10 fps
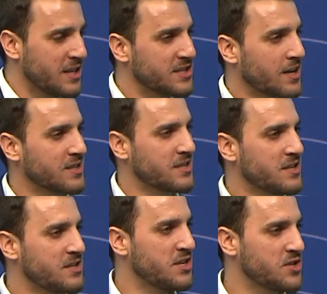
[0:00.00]
discuss
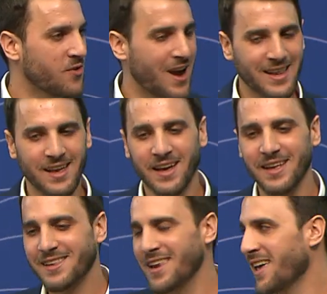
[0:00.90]
this issue at,
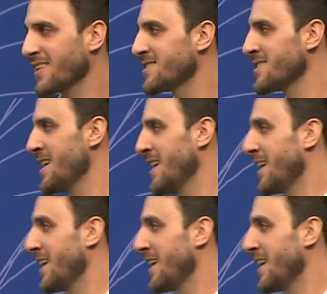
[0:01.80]
at length,